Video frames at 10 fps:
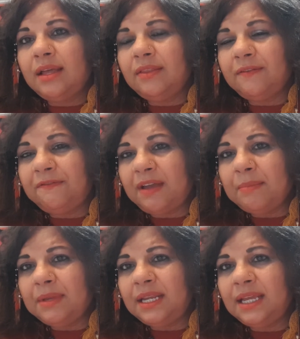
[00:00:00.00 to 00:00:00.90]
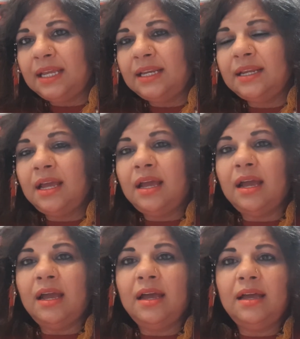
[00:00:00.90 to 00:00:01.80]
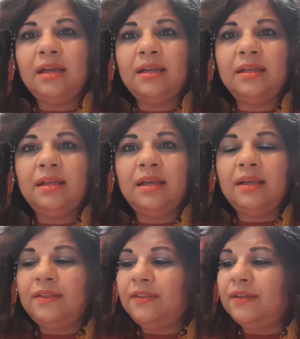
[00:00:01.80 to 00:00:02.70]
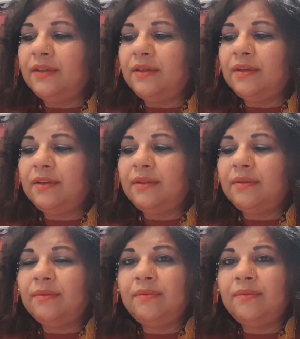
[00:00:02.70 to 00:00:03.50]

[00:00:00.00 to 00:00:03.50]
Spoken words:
the feminine, the